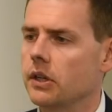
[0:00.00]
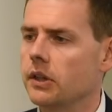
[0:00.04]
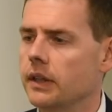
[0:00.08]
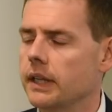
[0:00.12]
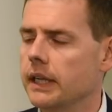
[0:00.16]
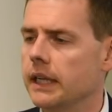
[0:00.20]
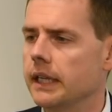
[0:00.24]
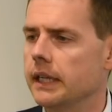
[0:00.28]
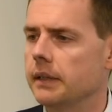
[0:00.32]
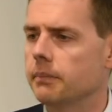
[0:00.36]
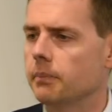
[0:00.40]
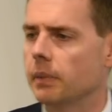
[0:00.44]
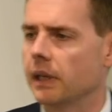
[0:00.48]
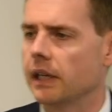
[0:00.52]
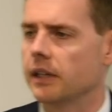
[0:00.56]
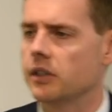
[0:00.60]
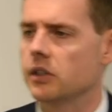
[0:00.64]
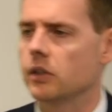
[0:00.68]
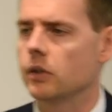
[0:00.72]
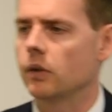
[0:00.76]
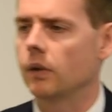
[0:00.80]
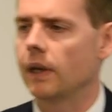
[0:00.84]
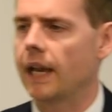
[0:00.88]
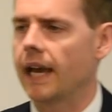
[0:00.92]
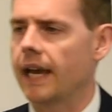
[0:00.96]
on the
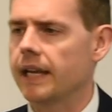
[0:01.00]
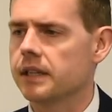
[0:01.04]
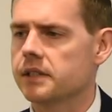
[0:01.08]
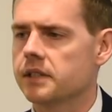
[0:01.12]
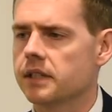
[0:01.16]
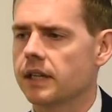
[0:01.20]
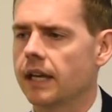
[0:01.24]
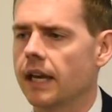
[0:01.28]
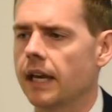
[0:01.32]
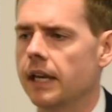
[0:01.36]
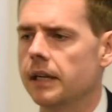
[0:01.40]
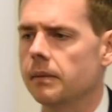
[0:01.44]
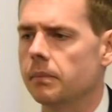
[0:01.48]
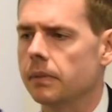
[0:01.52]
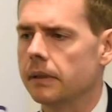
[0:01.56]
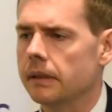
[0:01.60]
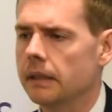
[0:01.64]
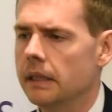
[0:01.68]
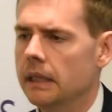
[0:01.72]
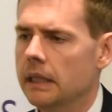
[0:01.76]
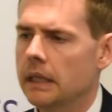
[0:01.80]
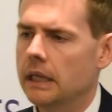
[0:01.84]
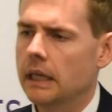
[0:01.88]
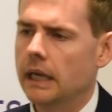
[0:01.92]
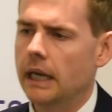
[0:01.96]
political landscape
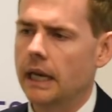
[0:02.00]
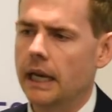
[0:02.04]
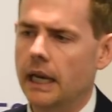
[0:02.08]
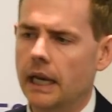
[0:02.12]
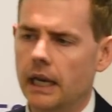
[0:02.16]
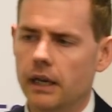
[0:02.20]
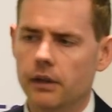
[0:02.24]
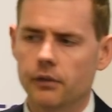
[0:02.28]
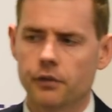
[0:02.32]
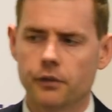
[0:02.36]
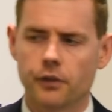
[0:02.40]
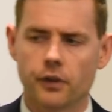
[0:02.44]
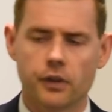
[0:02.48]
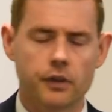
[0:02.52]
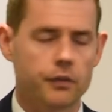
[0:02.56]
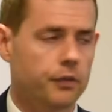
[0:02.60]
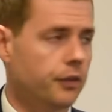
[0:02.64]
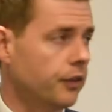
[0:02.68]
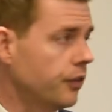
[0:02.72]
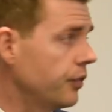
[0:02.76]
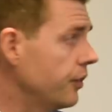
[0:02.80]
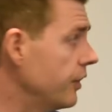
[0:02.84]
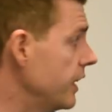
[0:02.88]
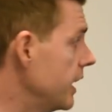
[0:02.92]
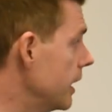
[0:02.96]
for the
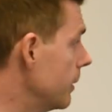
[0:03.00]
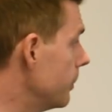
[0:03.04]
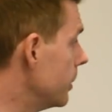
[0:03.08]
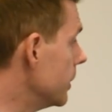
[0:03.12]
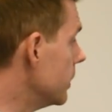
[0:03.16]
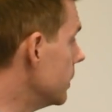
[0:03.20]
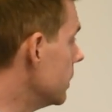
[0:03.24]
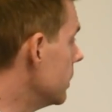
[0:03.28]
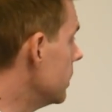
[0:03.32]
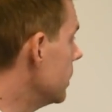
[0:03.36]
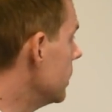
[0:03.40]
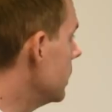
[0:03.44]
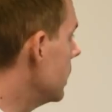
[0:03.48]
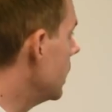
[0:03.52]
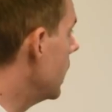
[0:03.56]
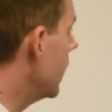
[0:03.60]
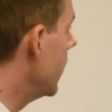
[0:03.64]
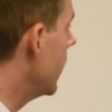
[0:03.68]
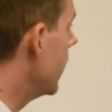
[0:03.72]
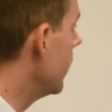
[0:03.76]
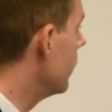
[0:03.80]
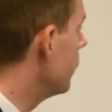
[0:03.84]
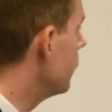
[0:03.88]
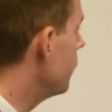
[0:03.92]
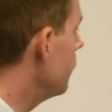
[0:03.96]
foreseeable
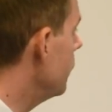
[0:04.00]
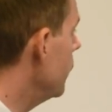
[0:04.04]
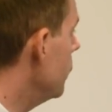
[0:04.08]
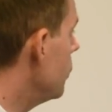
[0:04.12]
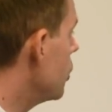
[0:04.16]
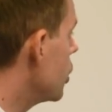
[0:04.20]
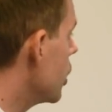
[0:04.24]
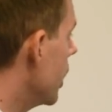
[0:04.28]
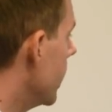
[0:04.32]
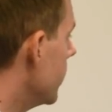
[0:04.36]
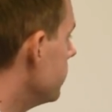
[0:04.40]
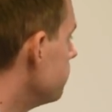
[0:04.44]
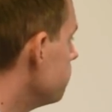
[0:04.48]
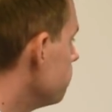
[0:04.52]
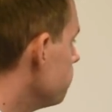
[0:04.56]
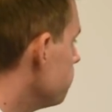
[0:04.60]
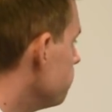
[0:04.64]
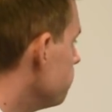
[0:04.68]
future.